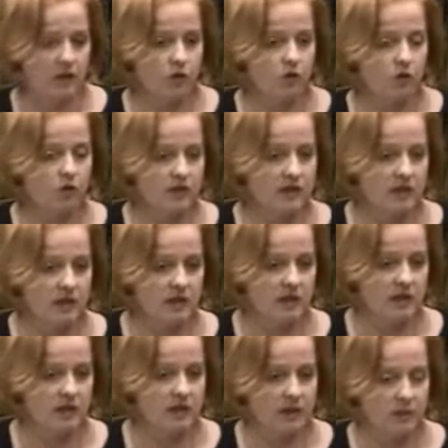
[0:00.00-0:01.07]

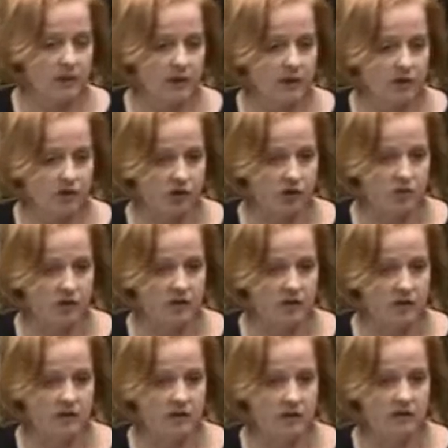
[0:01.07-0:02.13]
critics of the marriage
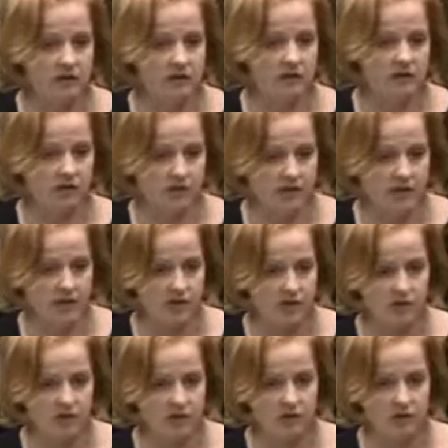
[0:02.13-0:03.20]
equality
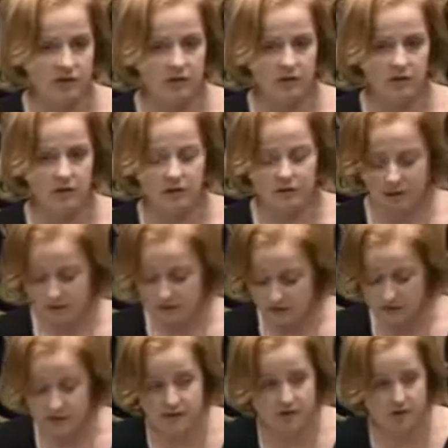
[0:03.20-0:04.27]
legislation,
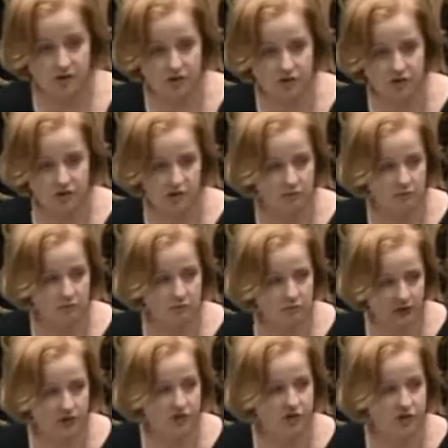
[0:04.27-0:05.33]
that there's actually
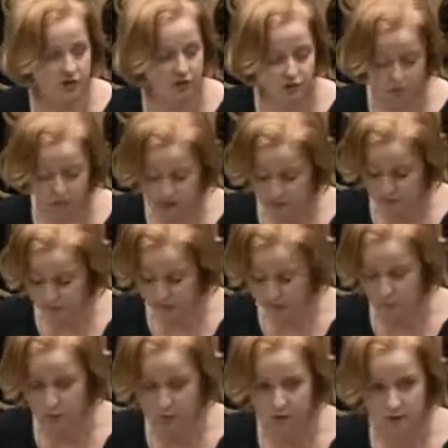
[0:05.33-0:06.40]
many children being
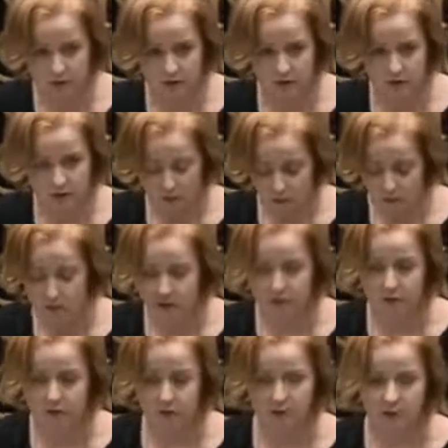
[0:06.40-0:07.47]
brought up
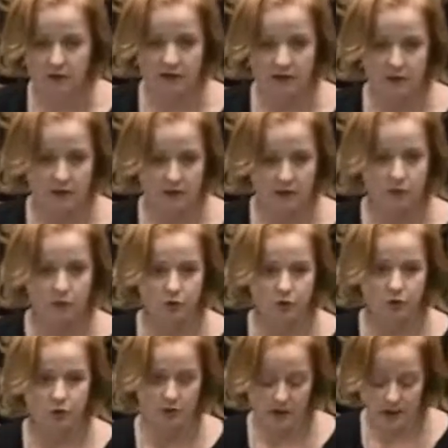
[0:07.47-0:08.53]
without a father and a
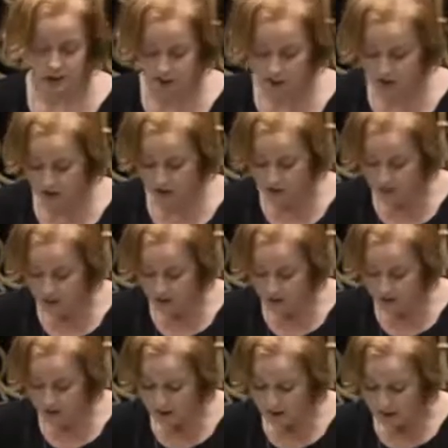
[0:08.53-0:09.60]
mother in their home.
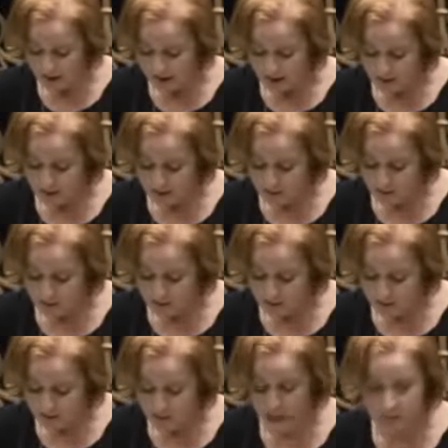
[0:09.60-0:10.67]
And
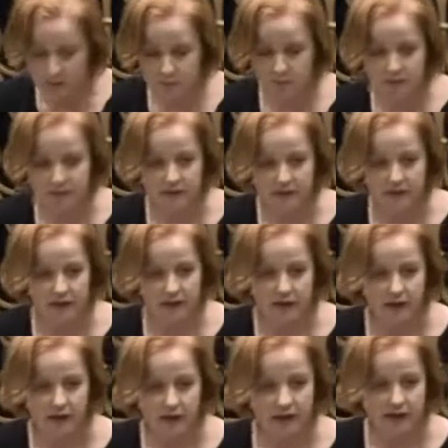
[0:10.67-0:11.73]
I welcome the fact that
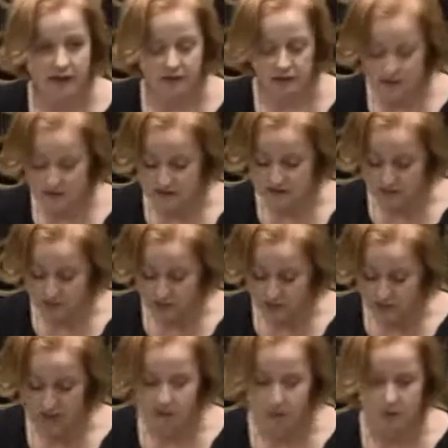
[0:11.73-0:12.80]
it recognises
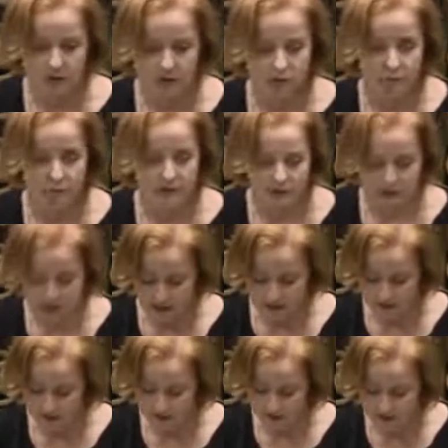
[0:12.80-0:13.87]
cohabiting couples,
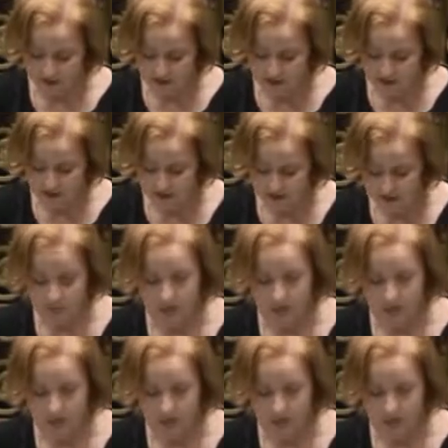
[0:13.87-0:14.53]
step-parents,